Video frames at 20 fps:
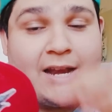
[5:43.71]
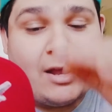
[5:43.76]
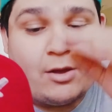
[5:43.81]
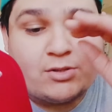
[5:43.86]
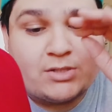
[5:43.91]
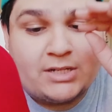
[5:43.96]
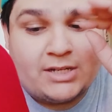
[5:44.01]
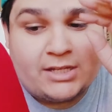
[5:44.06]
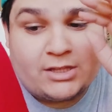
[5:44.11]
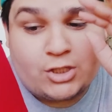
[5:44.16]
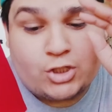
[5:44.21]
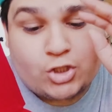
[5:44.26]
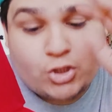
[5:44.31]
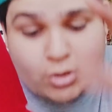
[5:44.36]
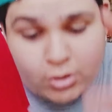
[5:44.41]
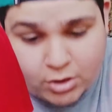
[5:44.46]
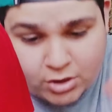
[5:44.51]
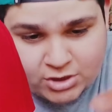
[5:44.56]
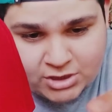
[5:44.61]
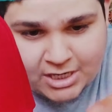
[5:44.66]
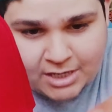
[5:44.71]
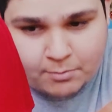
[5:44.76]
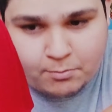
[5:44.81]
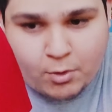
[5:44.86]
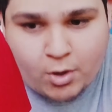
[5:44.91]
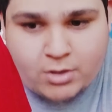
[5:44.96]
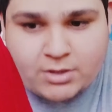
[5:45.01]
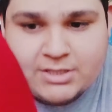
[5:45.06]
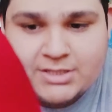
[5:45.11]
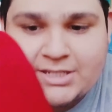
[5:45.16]
I was gonna get the Sugar Shack
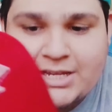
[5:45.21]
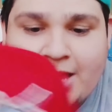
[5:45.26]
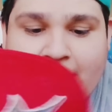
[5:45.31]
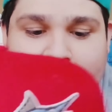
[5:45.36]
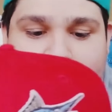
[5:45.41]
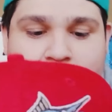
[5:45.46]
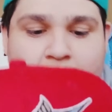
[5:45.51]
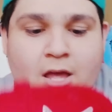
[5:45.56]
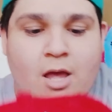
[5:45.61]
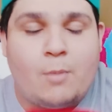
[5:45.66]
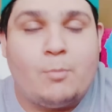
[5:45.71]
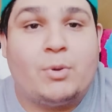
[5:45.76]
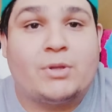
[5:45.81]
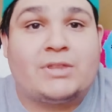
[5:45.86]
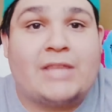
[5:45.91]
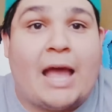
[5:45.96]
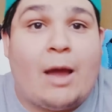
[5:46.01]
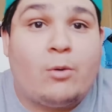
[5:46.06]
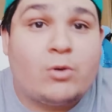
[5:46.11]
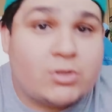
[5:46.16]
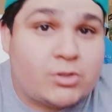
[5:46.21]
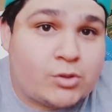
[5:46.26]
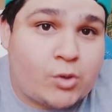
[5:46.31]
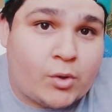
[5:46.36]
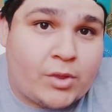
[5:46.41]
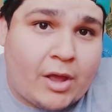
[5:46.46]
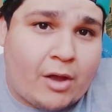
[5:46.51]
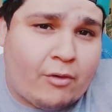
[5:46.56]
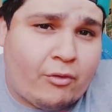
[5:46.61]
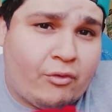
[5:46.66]
Marlins hat, but that one
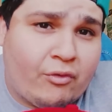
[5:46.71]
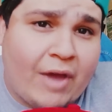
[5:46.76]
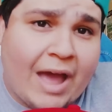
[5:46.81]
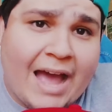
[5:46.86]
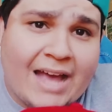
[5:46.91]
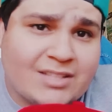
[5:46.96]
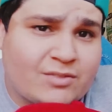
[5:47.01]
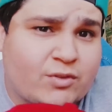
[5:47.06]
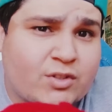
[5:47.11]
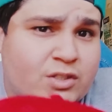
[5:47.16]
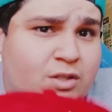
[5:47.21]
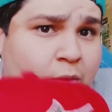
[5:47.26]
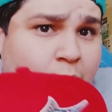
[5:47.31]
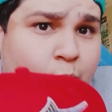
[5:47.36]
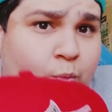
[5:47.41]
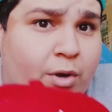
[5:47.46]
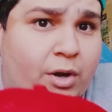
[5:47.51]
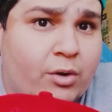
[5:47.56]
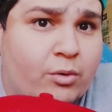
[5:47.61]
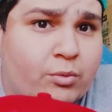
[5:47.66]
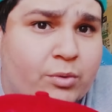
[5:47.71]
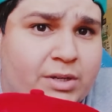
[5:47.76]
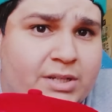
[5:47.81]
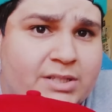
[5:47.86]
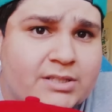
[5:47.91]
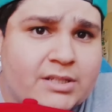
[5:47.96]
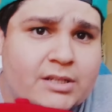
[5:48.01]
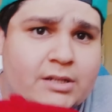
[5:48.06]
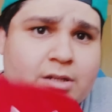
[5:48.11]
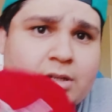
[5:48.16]
sold out fast for some weird
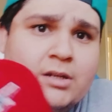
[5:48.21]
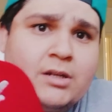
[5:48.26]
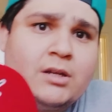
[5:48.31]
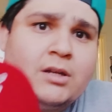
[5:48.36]
reason.